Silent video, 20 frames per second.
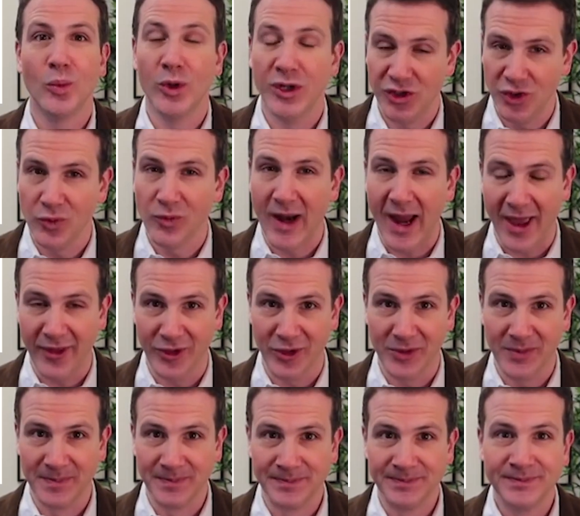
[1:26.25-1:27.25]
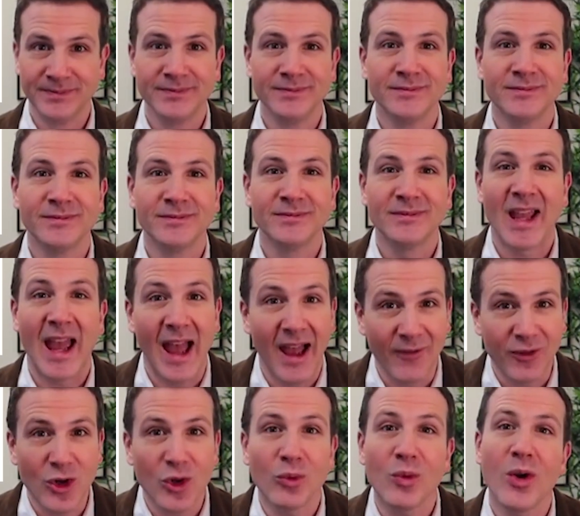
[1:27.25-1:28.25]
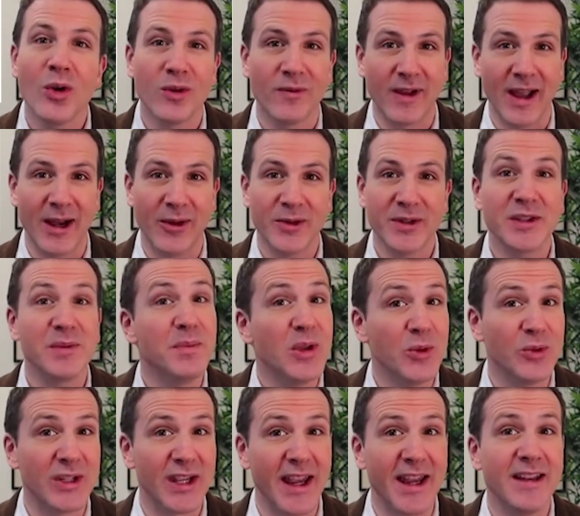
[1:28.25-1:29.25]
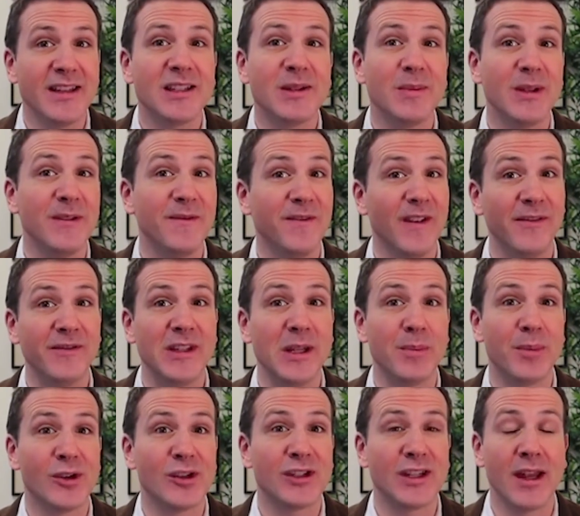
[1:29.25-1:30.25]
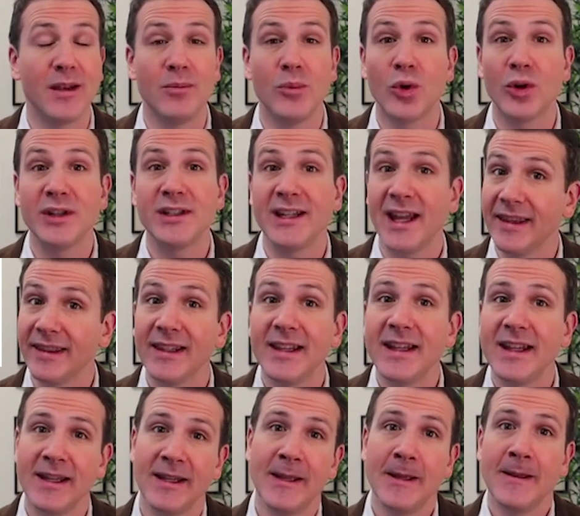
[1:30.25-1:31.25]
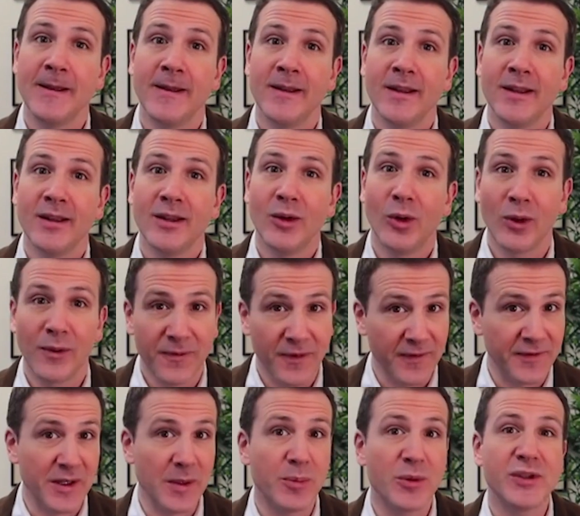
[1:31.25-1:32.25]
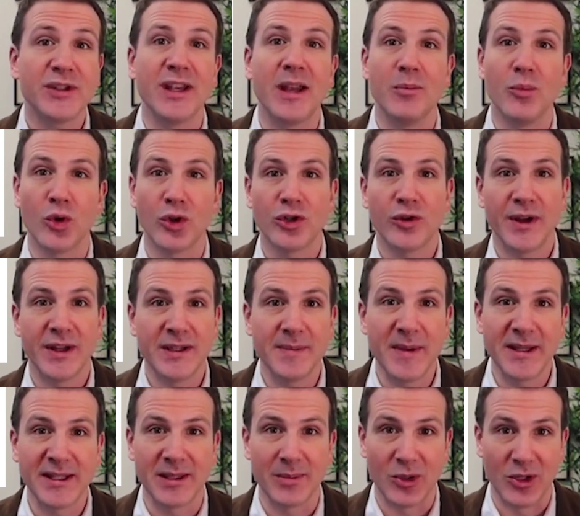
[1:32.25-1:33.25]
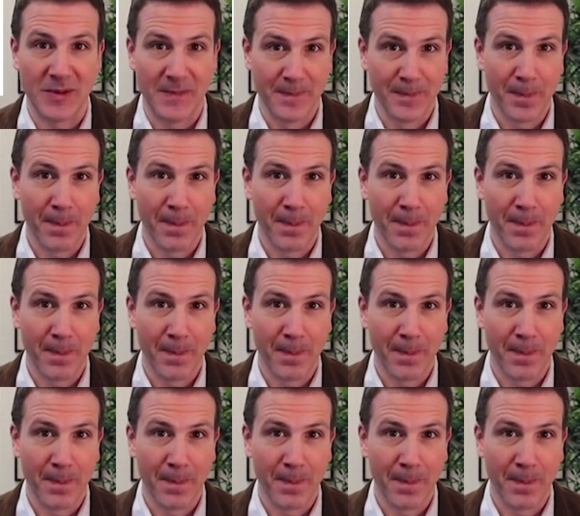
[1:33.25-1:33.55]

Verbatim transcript: Would you rather have coronavirus mutate to be 50% more deadly or 50% more transmissible?